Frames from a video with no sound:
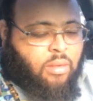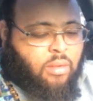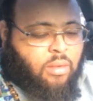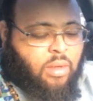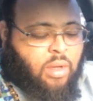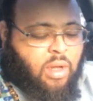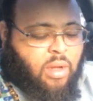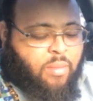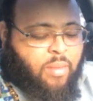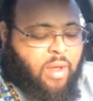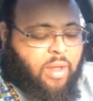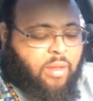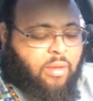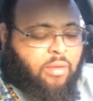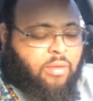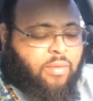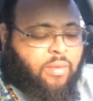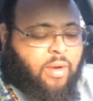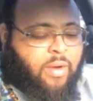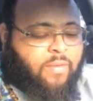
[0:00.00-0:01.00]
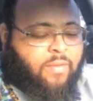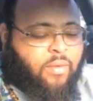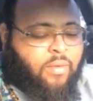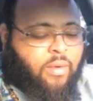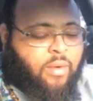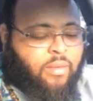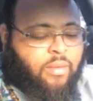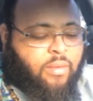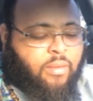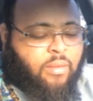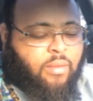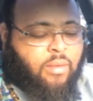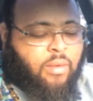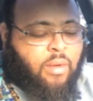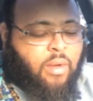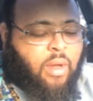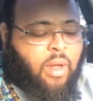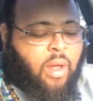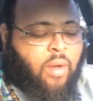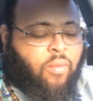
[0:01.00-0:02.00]
Yeah, Matthew 24
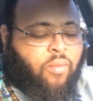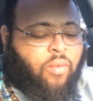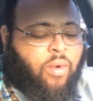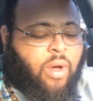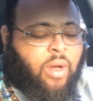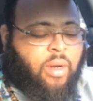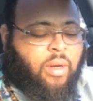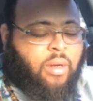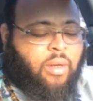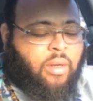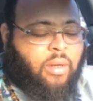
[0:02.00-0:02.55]
and 1.